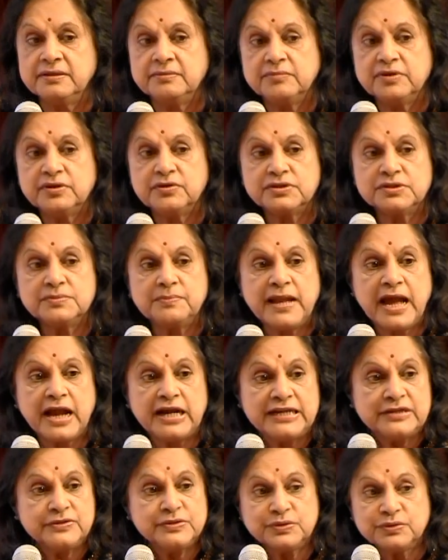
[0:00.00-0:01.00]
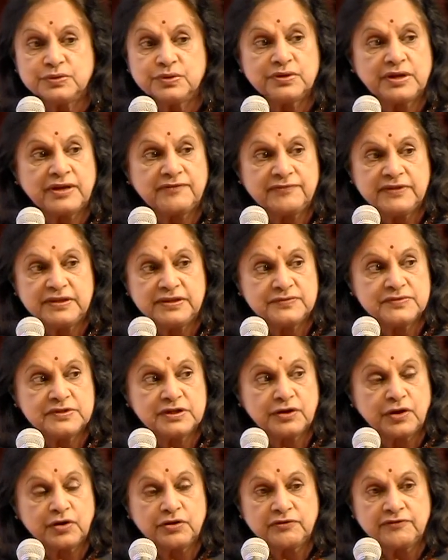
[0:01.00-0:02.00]
Because bladder sonography gives a
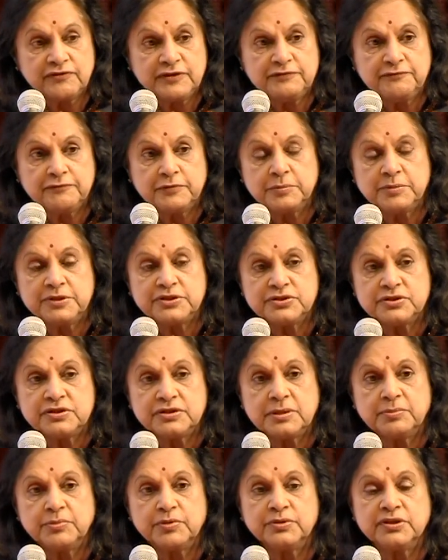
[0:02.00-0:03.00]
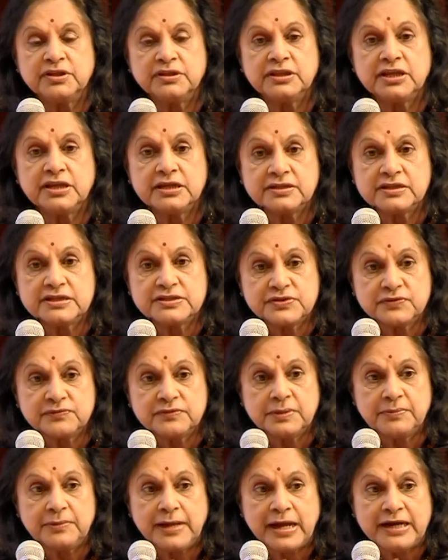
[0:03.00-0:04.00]
lot of information about the thickness of
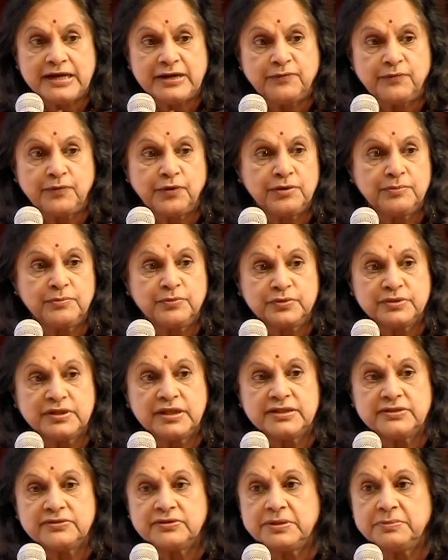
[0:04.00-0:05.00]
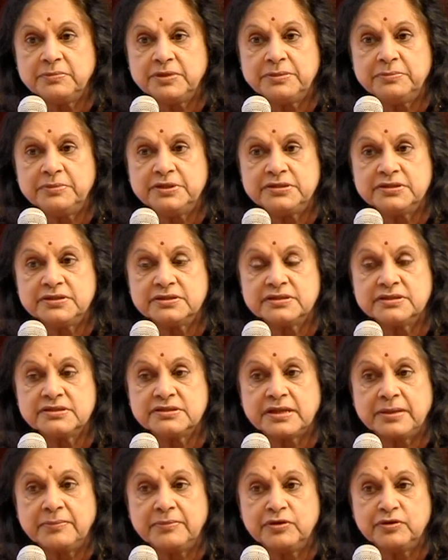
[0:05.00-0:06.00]
the bladder wall, more than 3 millimeters,
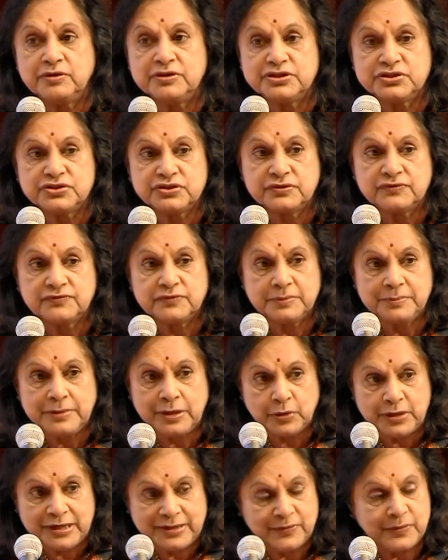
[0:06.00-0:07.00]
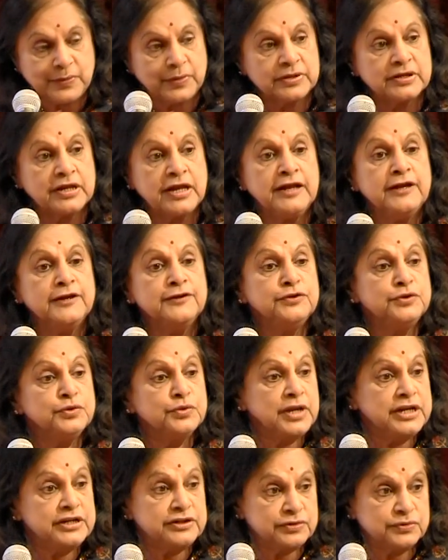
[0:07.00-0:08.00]
trabeculation of the bladder wall,
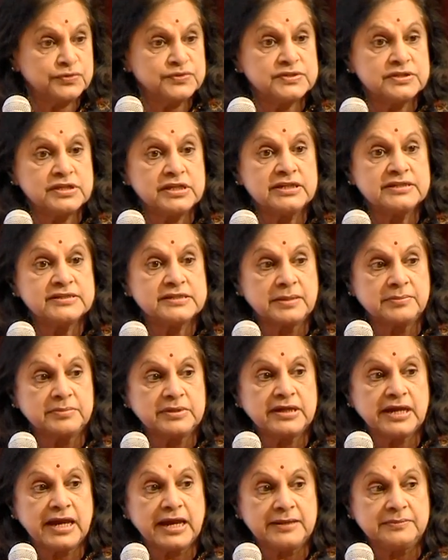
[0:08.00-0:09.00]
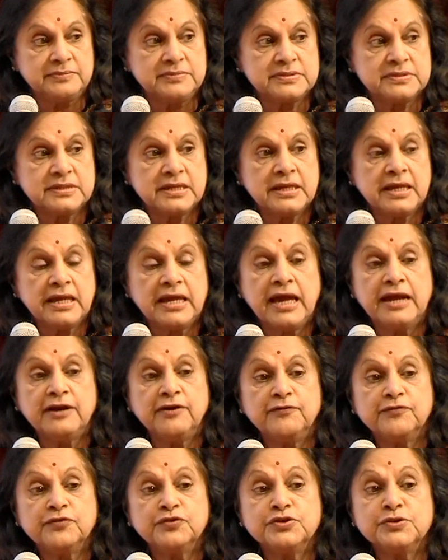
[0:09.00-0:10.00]
ureterocele sometimes, and
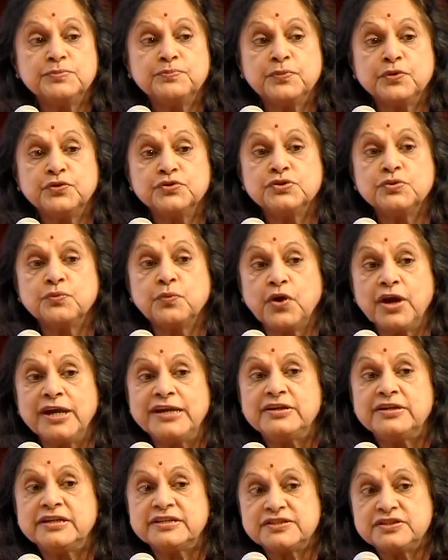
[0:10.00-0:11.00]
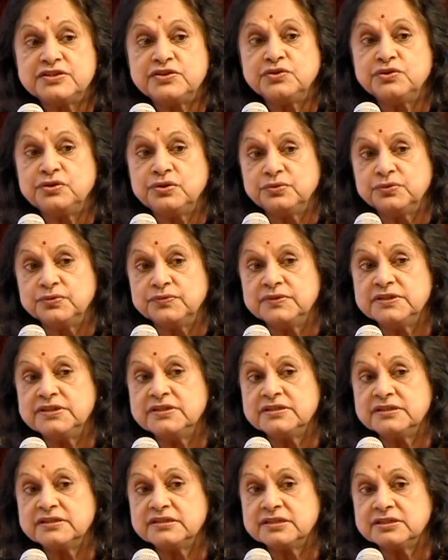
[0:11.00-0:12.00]
of course post-void residue, which
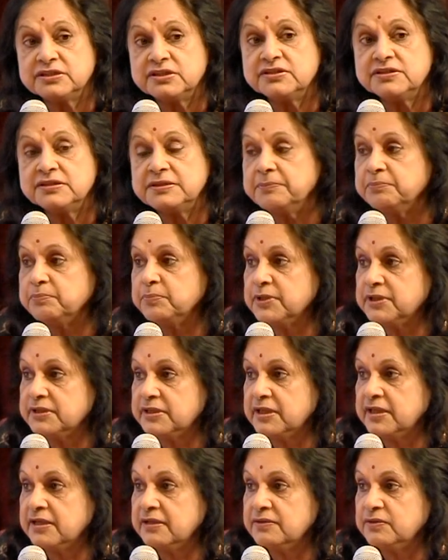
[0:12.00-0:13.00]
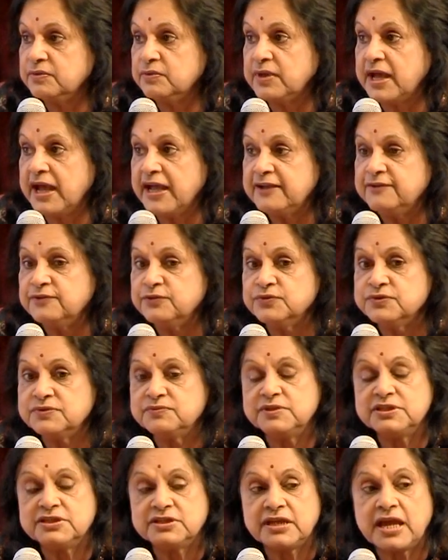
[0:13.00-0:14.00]
is such a simple thing to diagnose,
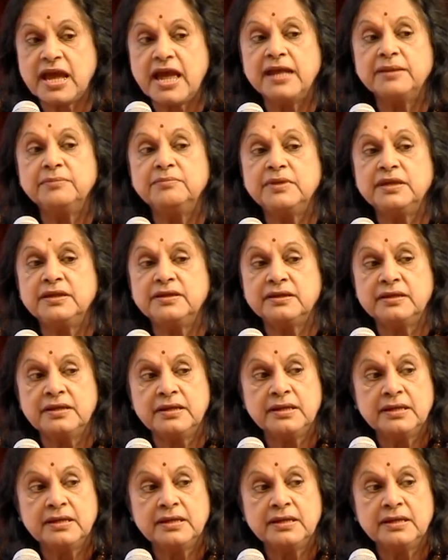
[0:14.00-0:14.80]
which can be